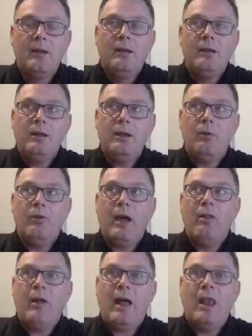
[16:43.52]
you know,
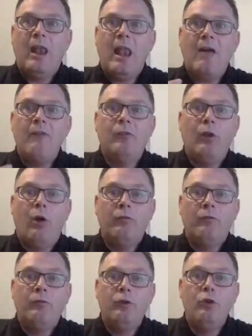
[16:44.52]
that level
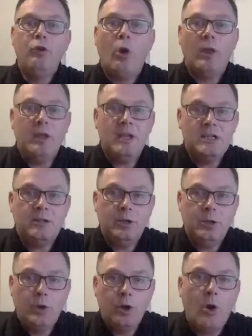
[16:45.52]
of knowledge that you
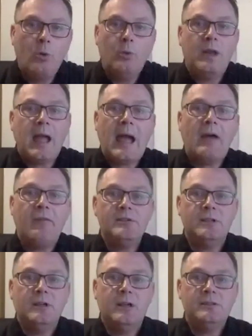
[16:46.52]
can only have as
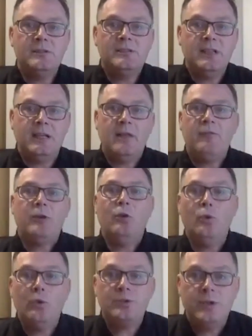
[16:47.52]
a significant
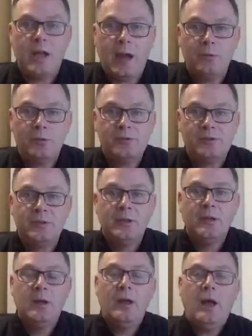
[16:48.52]
auction house,
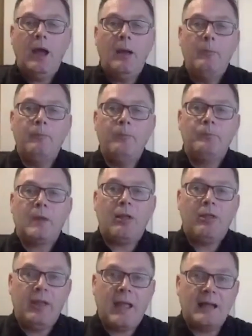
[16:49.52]
I
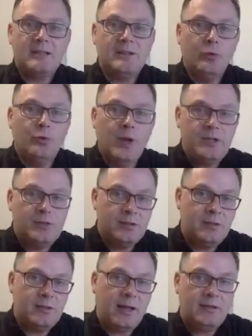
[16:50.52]
think adds a richness
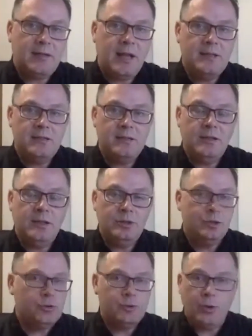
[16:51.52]
to that data that you're
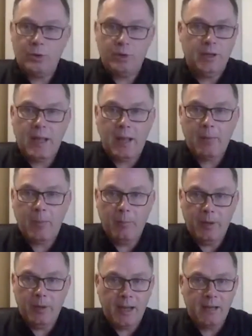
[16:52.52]
just not going to get by
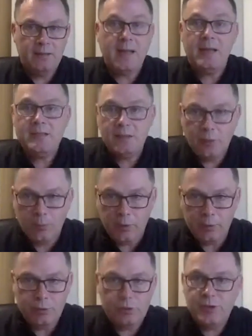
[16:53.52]
being a data company or
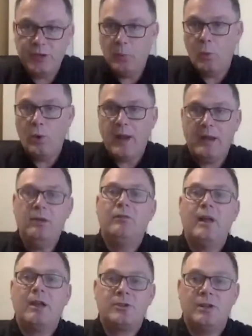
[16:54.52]
just seeing one end of
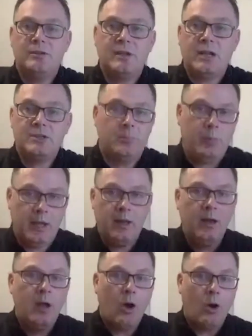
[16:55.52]
that transaction, be it
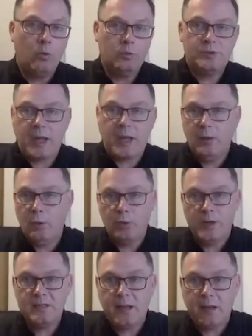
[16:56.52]
wholesale or
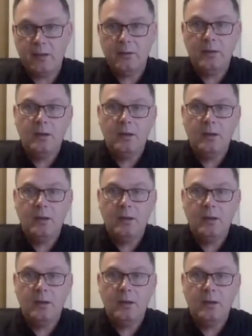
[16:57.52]
retail.